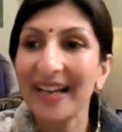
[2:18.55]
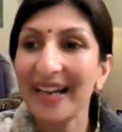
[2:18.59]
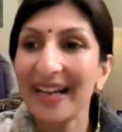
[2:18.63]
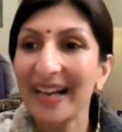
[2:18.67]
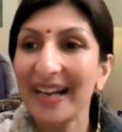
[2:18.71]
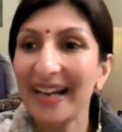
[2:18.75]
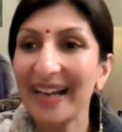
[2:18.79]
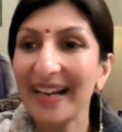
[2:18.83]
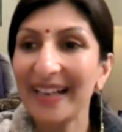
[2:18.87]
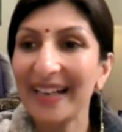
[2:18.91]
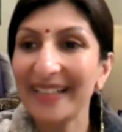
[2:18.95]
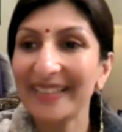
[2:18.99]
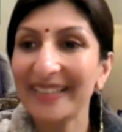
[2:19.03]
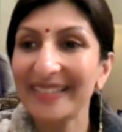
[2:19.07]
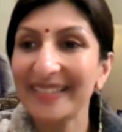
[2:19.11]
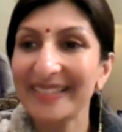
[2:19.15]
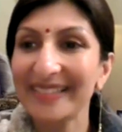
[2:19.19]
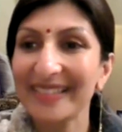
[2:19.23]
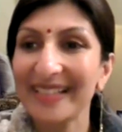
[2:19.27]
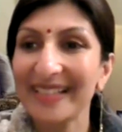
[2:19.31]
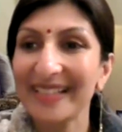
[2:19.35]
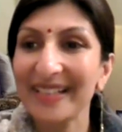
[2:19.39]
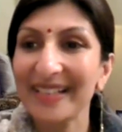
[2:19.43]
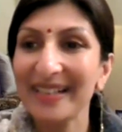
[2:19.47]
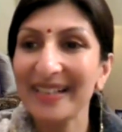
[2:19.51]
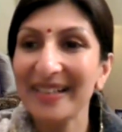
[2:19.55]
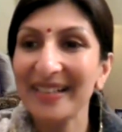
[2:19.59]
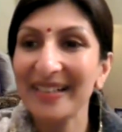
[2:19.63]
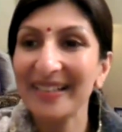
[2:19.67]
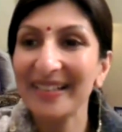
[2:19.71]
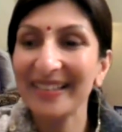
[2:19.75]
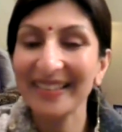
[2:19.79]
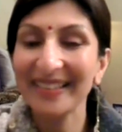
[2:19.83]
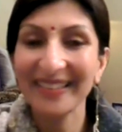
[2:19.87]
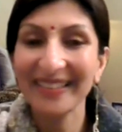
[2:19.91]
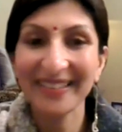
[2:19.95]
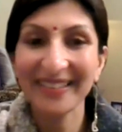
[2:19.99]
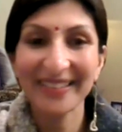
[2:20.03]
And
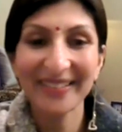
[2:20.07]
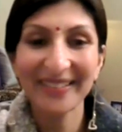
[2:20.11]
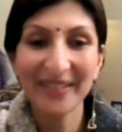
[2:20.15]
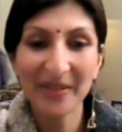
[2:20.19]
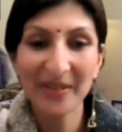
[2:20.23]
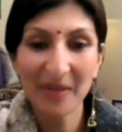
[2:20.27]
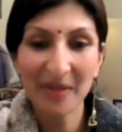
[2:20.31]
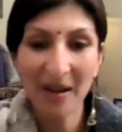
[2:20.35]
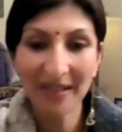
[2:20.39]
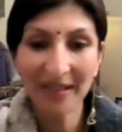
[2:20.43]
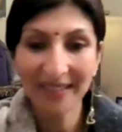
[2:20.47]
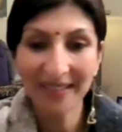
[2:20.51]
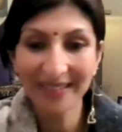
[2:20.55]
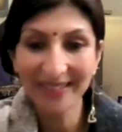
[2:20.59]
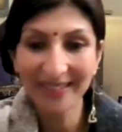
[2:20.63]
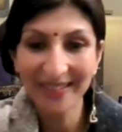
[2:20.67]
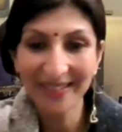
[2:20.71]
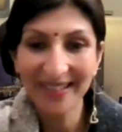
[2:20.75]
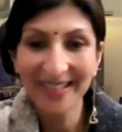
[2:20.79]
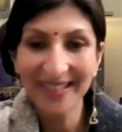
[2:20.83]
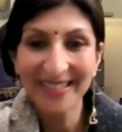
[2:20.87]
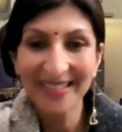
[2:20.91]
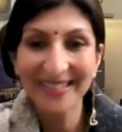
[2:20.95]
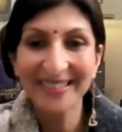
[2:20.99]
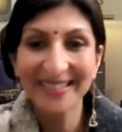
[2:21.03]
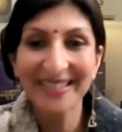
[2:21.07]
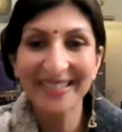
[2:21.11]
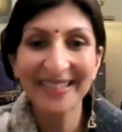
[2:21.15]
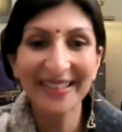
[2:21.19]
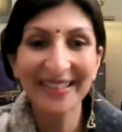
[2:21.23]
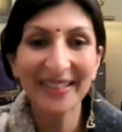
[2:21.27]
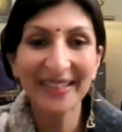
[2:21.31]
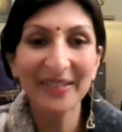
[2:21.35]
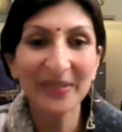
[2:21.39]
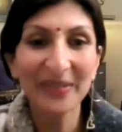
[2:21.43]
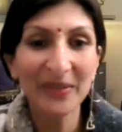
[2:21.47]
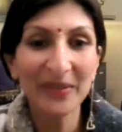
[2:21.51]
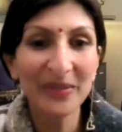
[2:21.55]
you know, I can see the
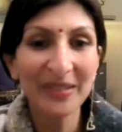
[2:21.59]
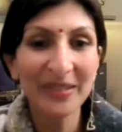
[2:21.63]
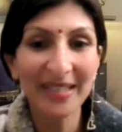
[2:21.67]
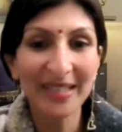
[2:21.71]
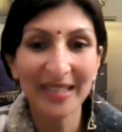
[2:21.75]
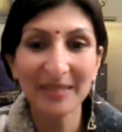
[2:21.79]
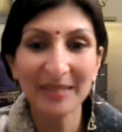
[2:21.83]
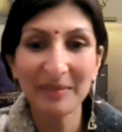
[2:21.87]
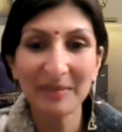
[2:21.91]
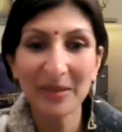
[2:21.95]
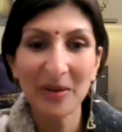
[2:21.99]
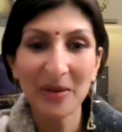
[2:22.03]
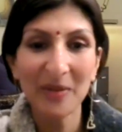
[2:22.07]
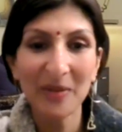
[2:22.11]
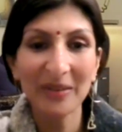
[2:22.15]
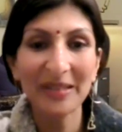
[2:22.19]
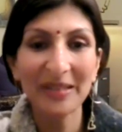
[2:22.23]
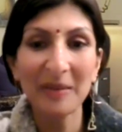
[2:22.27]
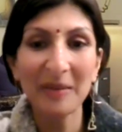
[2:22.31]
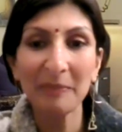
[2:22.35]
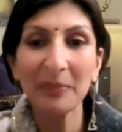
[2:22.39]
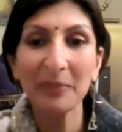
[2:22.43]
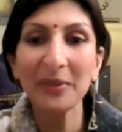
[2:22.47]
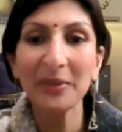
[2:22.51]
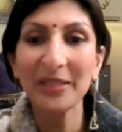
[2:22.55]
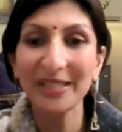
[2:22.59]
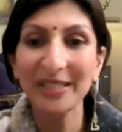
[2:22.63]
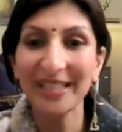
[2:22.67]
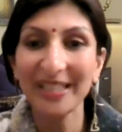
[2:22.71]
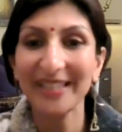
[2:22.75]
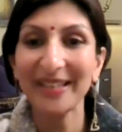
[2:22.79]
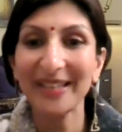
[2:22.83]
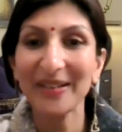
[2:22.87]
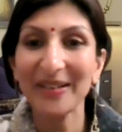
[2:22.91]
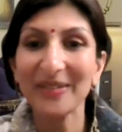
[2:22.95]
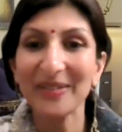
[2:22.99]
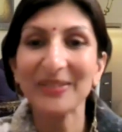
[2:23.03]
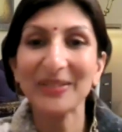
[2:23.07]
enthusiasm, and I already appreciate
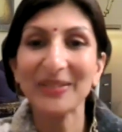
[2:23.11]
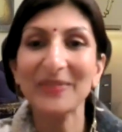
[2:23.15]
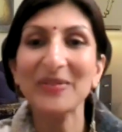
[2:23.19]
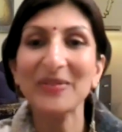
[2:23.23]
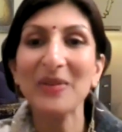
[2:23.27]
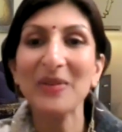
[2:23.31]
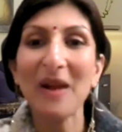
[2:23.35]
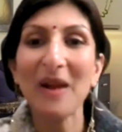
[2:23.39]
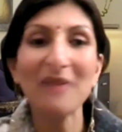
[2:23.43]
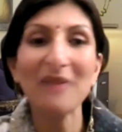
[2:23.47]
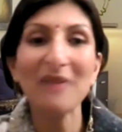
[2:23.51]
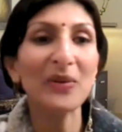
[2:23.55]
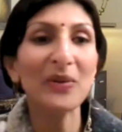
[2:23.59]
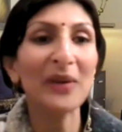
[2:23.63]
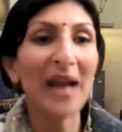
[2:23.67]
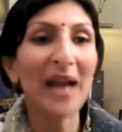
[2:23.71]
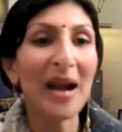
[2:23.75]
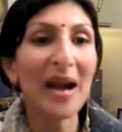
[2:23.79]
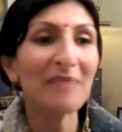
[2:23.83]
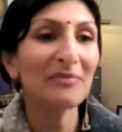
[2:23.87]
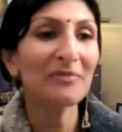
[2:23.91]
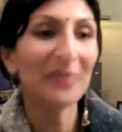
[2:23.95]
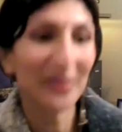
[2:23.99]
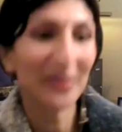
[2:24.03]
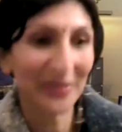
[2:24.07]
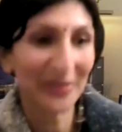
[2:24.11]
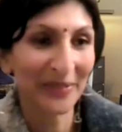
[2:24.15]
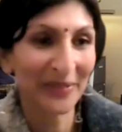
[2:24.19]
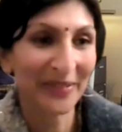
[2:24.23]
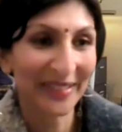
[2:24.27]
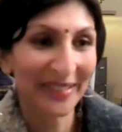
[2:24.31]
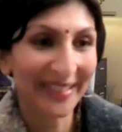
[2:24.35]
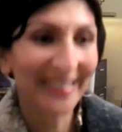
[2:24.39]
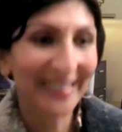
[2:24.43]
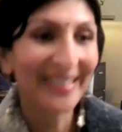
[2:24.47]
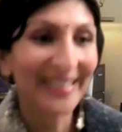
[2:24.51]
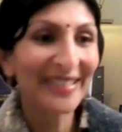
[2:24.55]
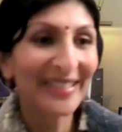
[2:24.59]
that lots of you have your cameras
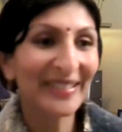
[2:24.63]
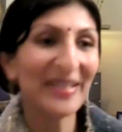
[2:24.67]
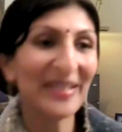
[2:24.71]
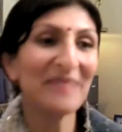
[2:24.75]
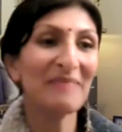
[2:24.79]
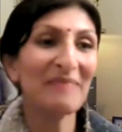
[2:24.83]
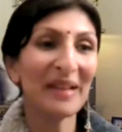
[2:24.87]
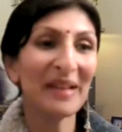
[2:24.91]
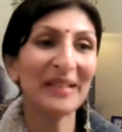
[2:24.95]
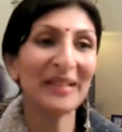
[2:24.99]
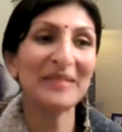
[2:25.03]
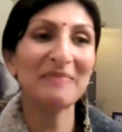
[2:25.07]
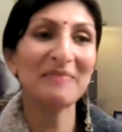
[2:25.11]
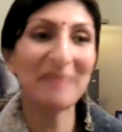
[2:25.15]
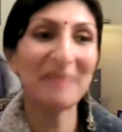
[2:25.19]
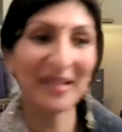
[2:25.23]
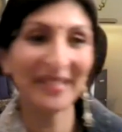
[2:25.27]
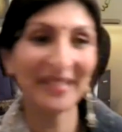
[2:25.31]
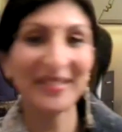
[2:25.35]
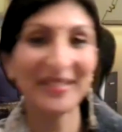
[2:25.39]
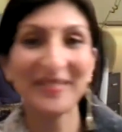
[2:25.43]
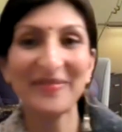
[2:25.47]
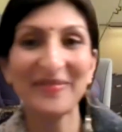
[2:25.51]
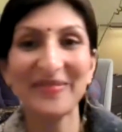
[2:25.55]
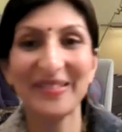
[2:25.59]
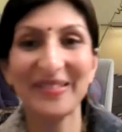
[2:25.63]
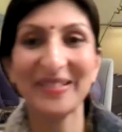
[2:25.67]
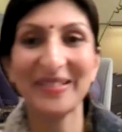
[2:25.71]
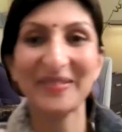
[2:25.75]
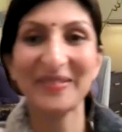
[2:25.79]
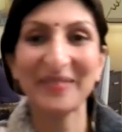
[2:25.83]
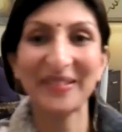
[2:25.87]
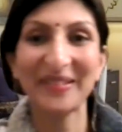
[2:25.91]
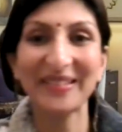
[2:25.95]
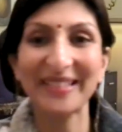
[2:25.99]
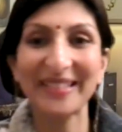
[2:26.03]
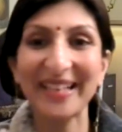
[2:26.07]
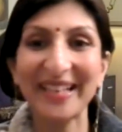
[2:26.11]
on. So that makes a big difference,
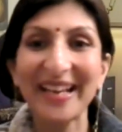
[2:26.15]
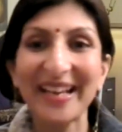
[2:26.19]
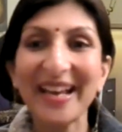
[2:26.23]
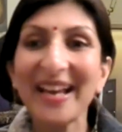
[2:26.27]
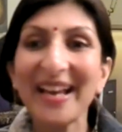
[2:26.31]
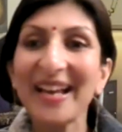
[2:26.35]
because it